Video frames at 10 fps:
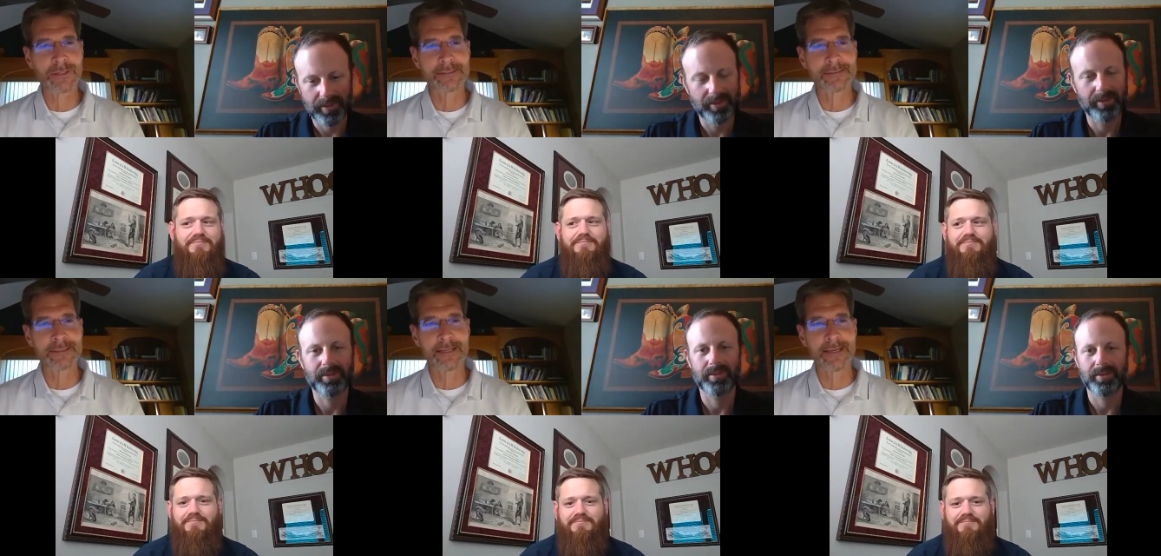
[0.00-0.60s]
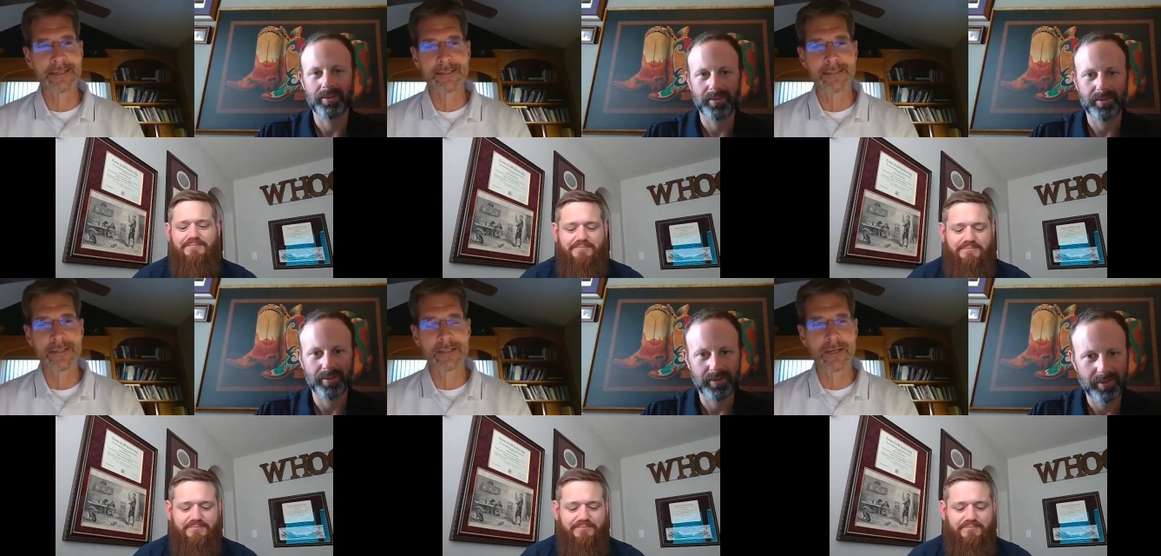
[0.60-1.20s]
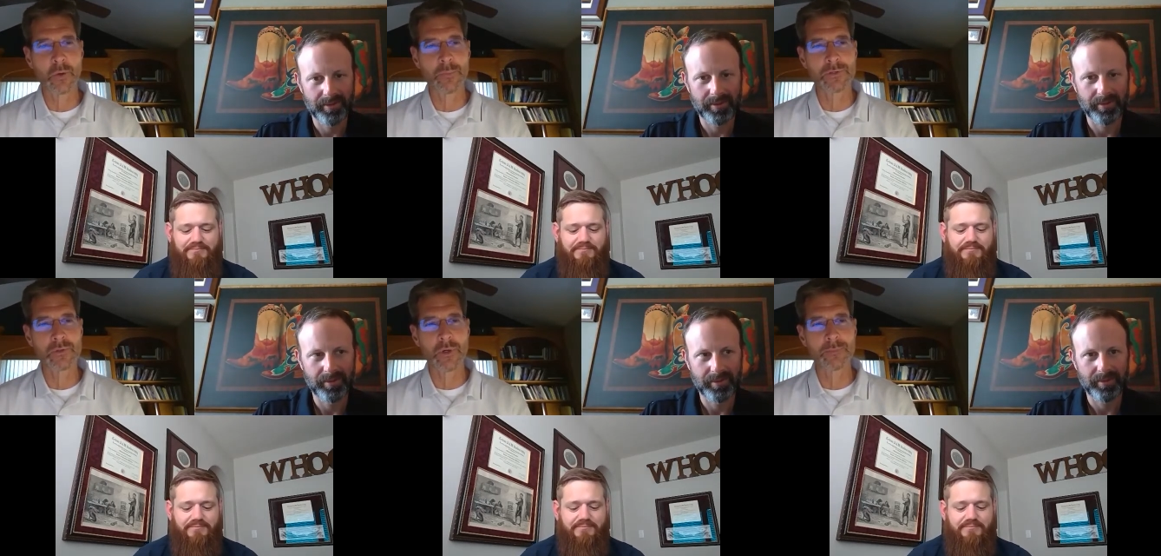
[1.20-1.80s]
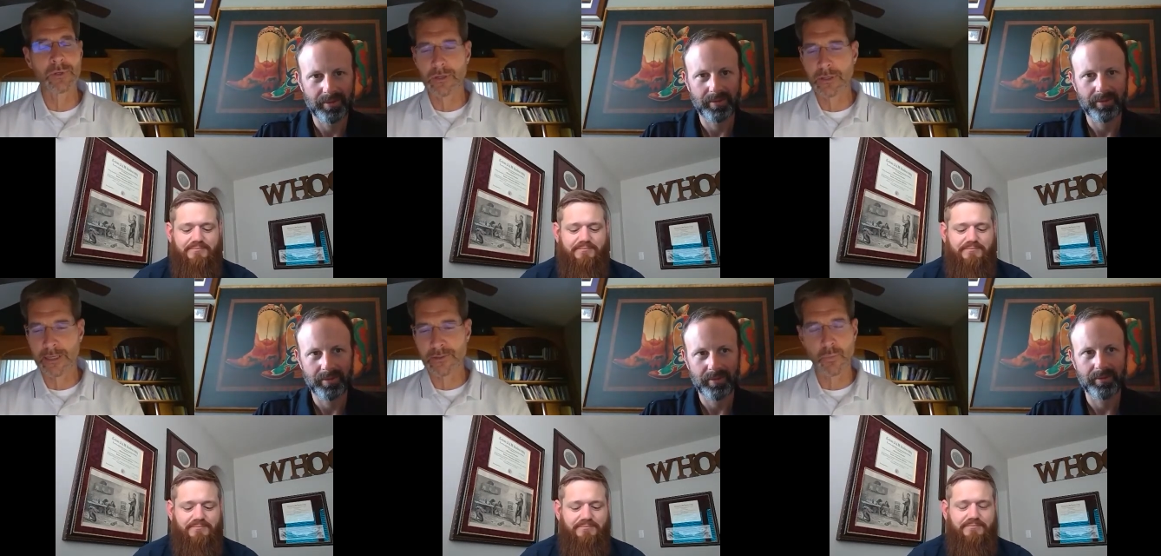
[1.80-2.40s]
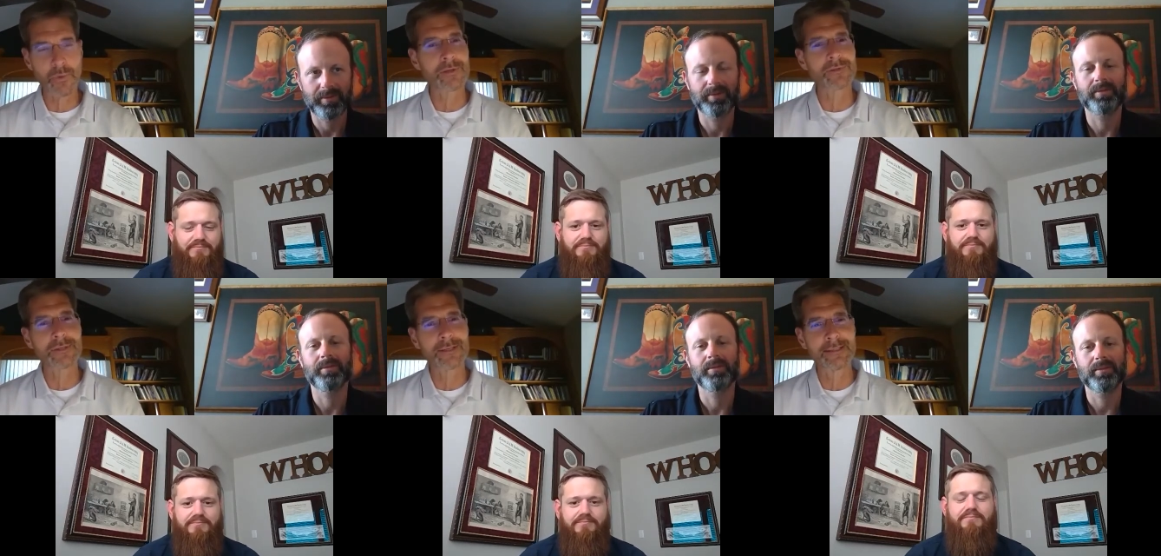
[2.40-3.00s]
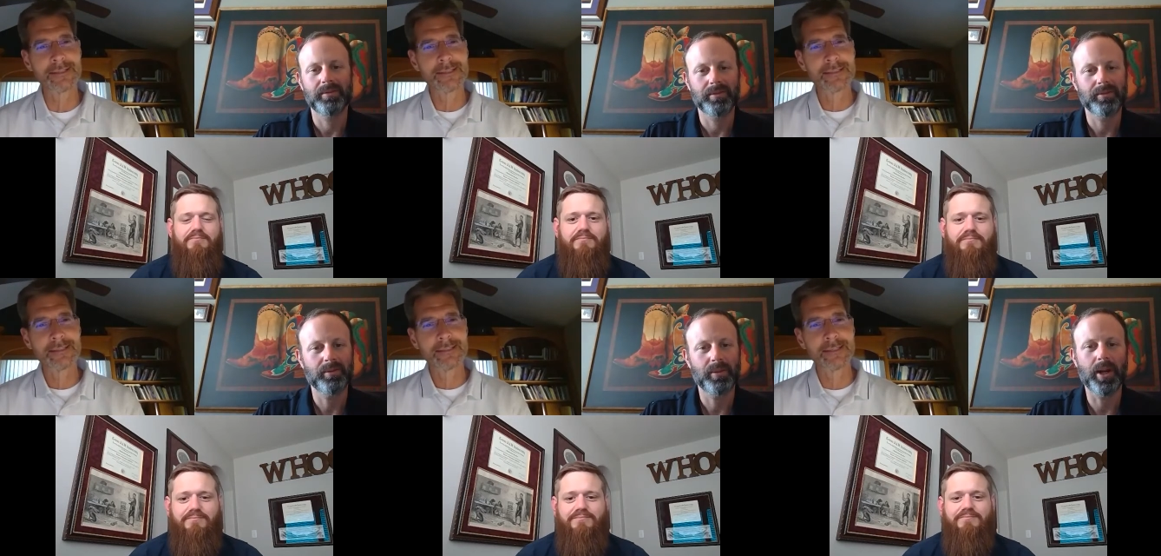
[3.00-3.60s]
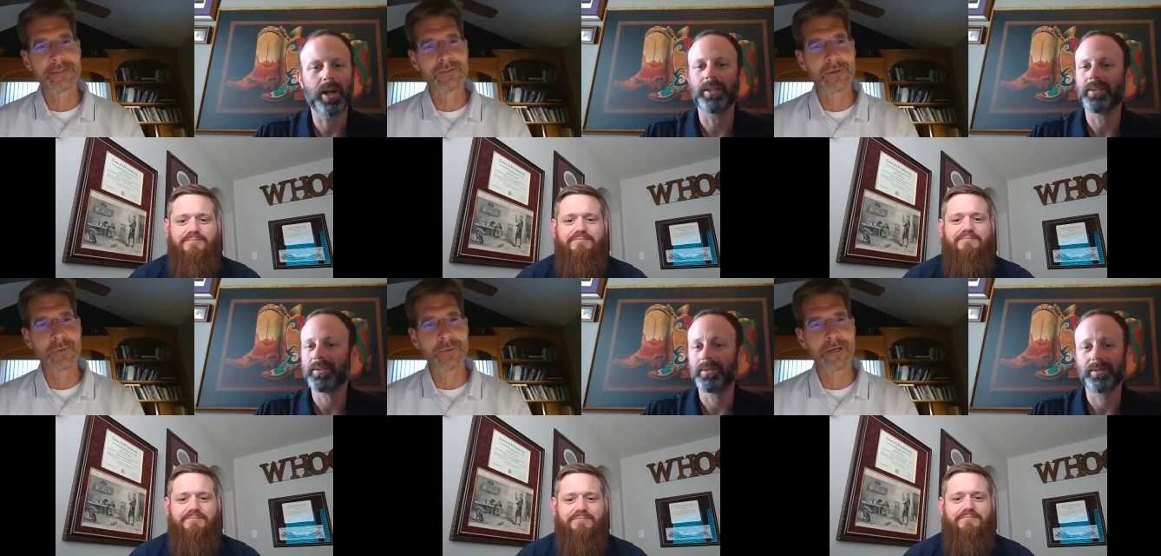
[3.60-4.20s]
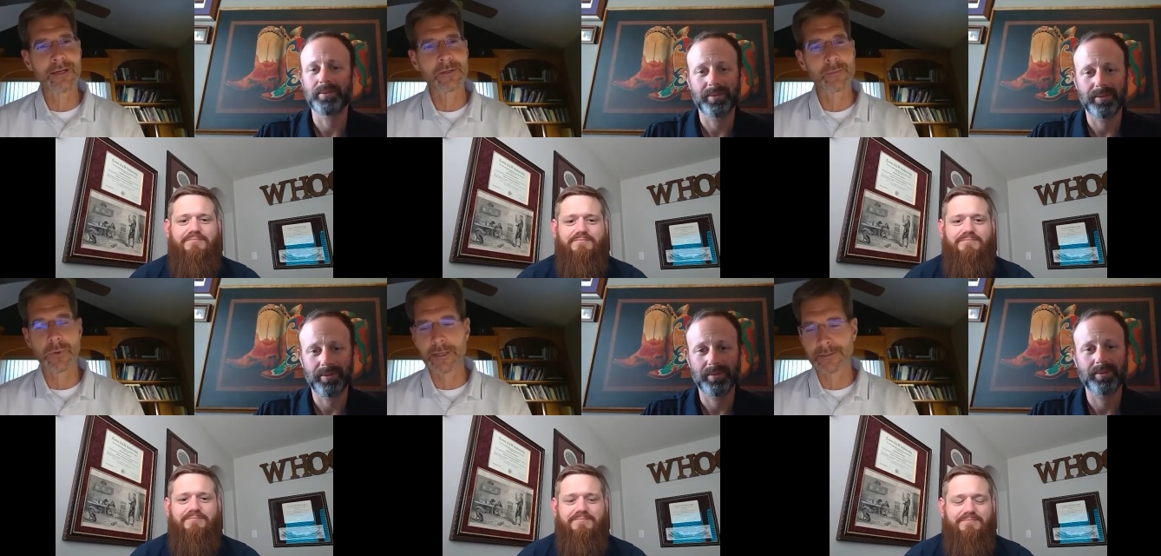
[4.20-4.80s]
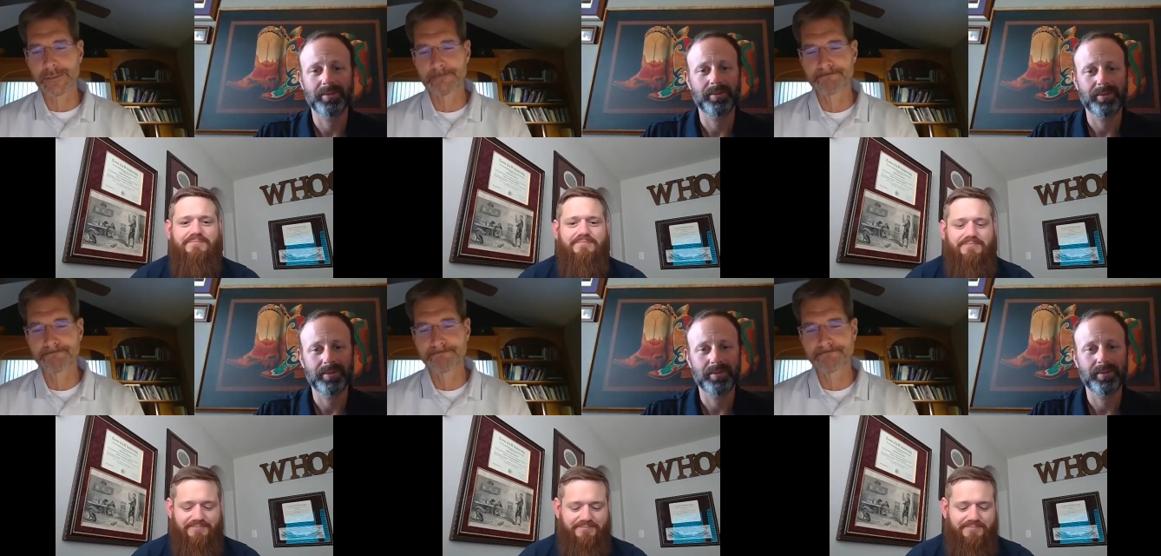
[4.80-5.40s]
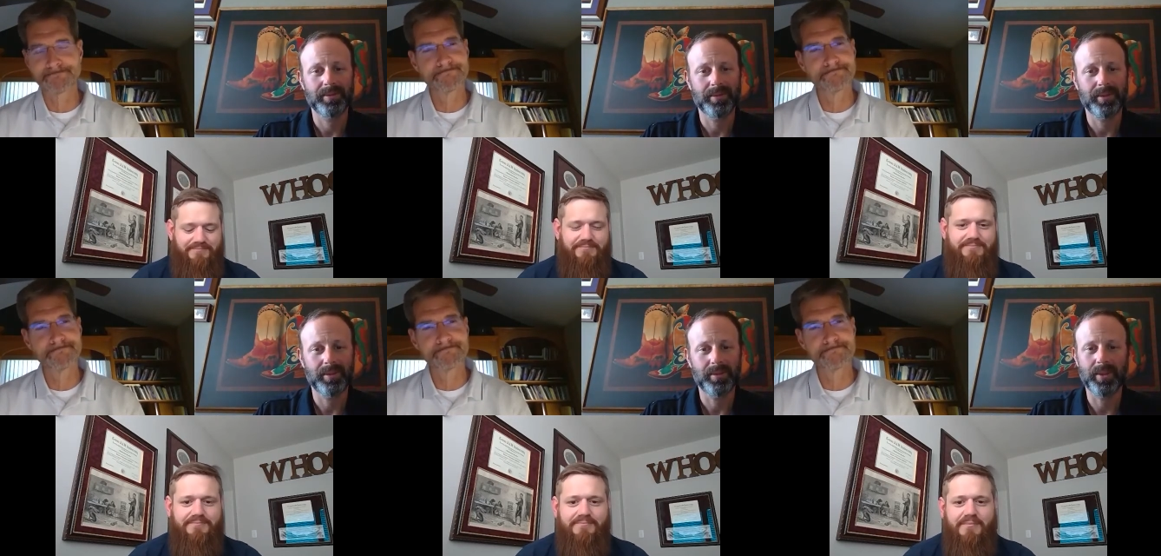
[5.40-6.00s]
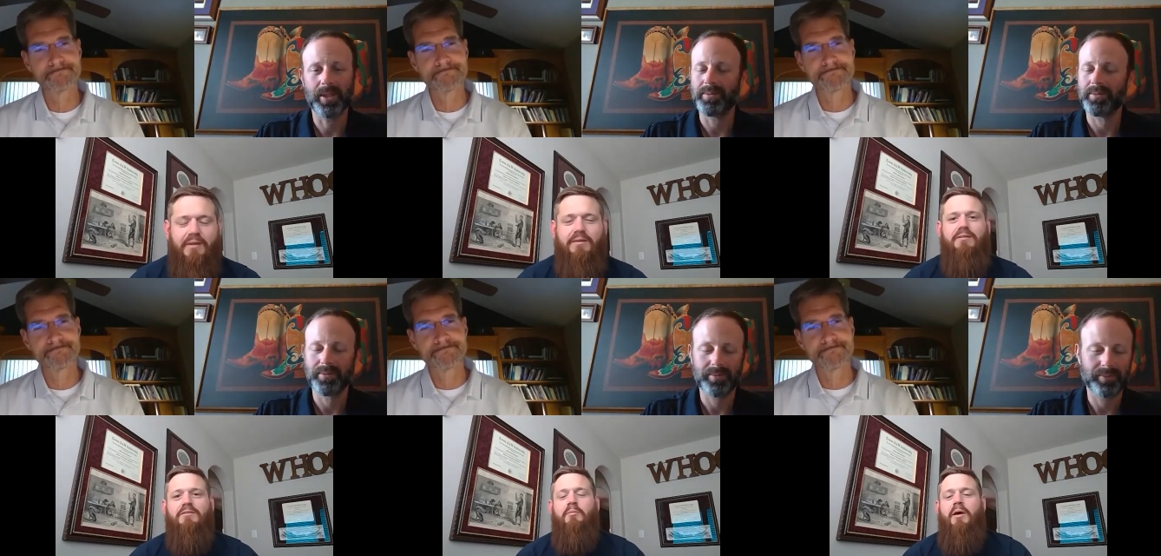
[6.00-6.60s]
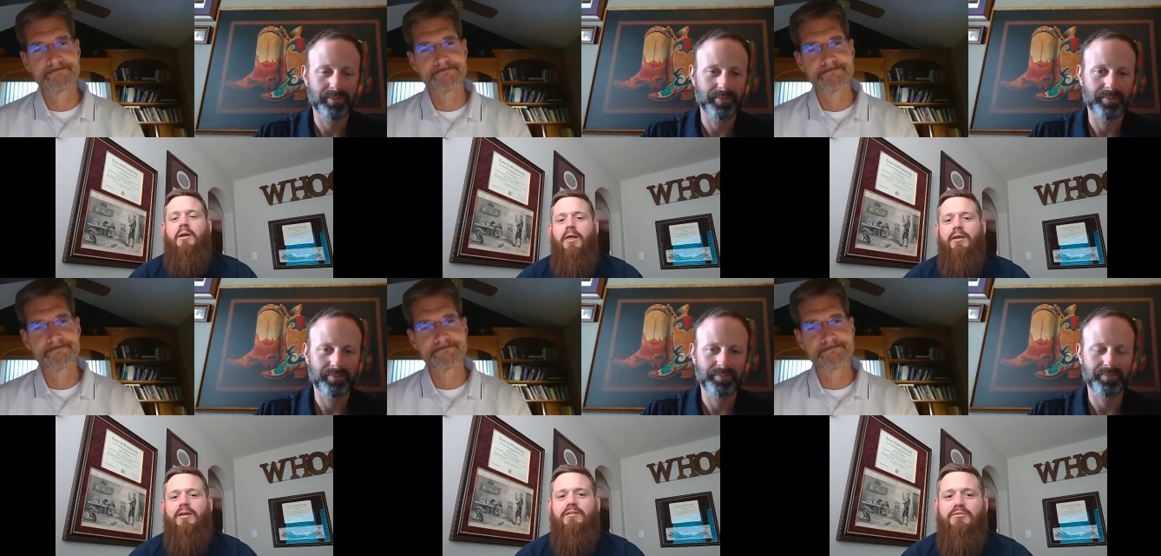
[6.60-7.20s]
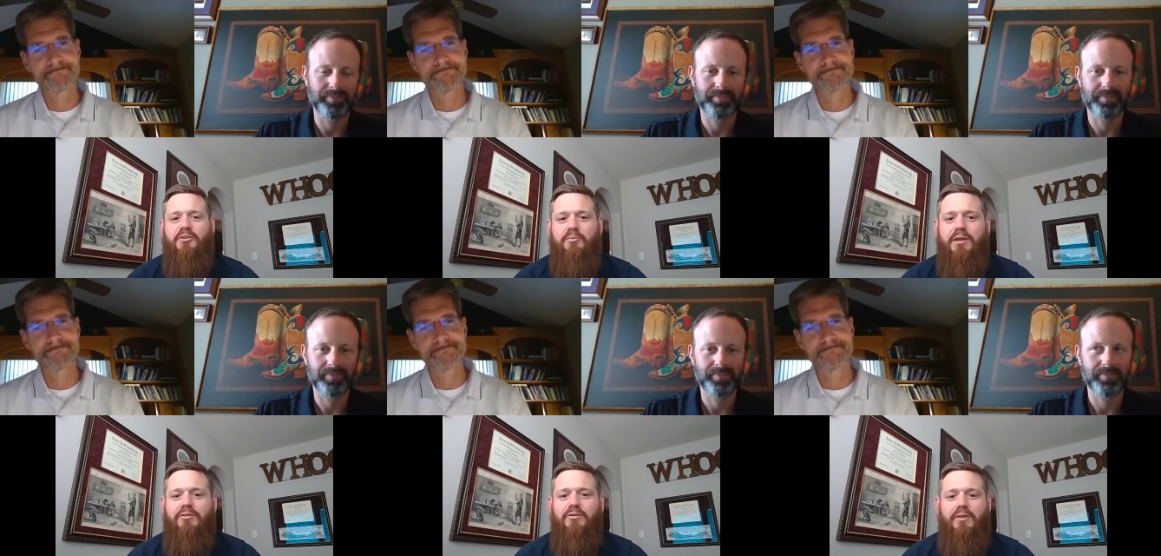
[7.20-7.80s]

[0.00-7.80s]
Speaker 1: and and opens you up to all kinds of risk. All right. So, good practice.
Speaker 2: Ah. So the bottom line is, if you've been doing